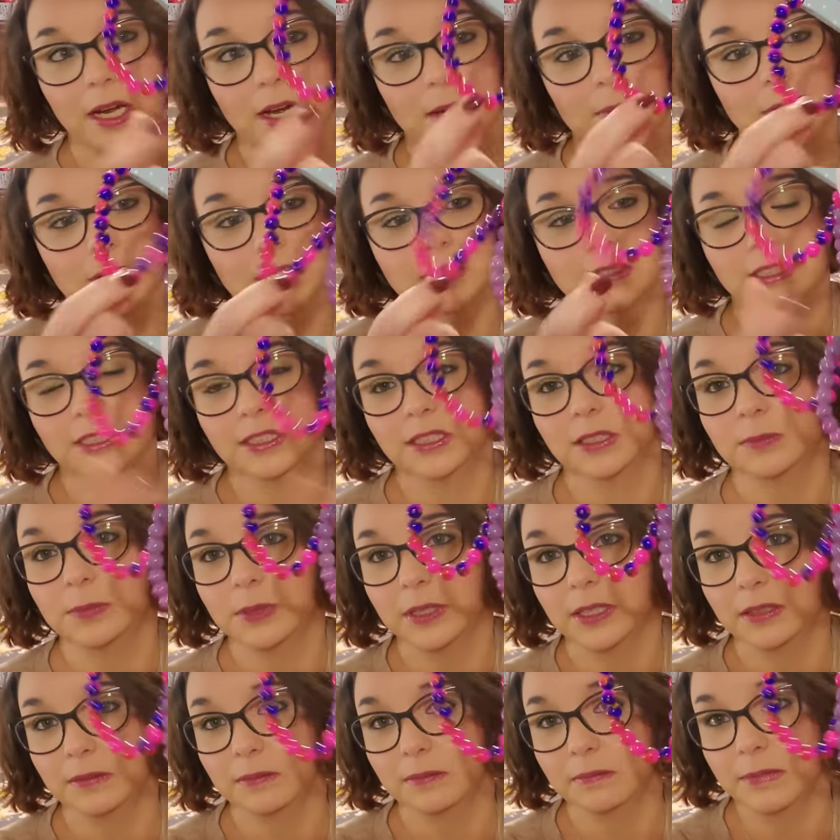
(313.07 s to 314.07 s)
I bought these to put
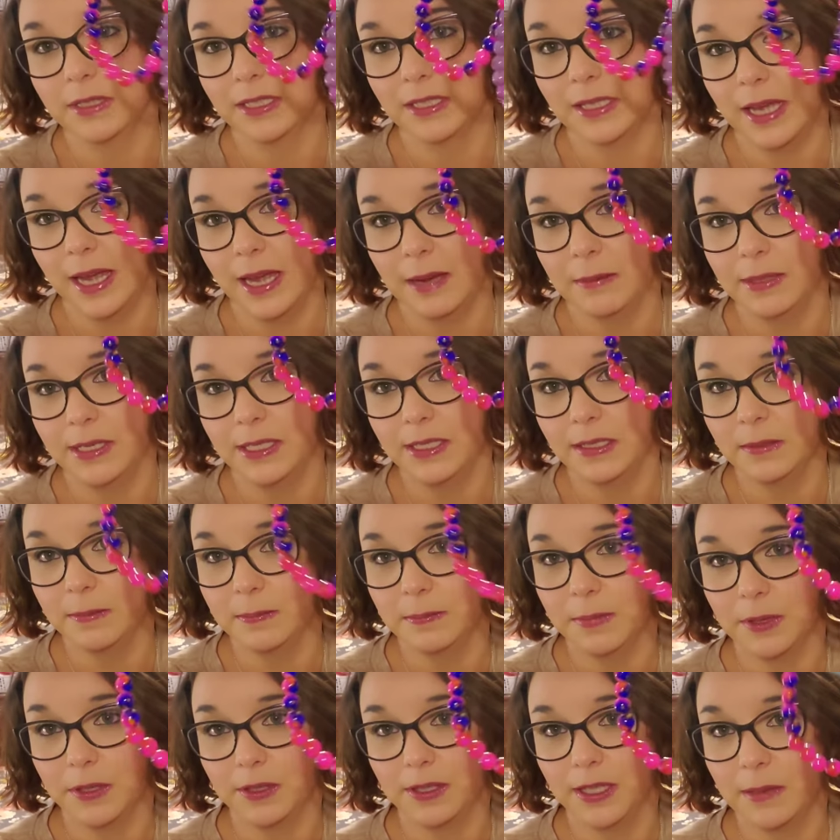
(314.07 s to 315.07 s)
in Miss Abby's
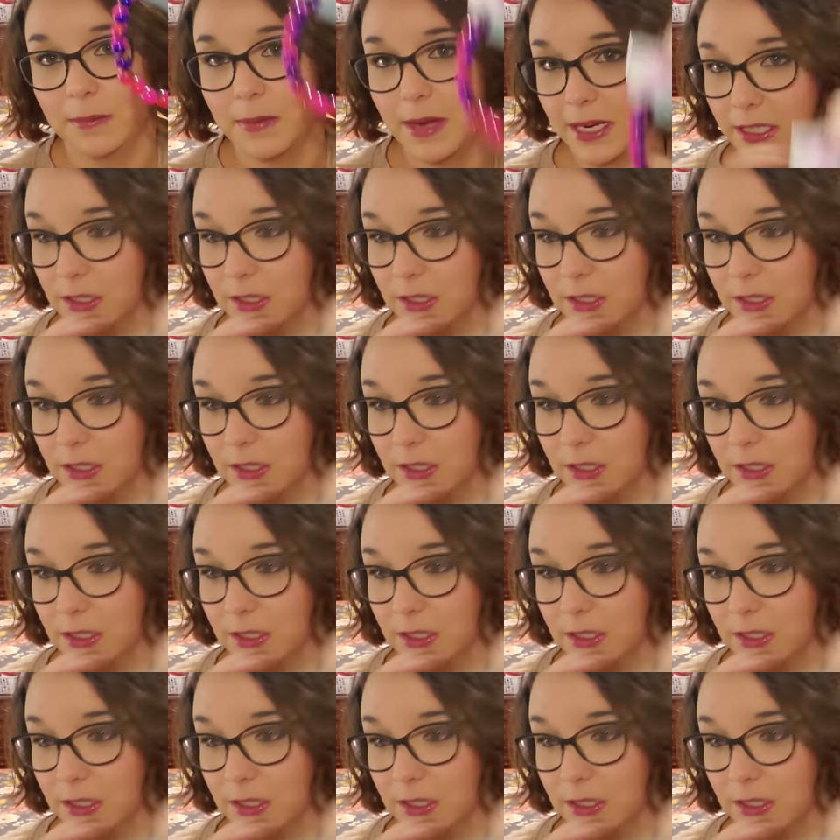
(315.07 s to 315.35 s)
birthday bag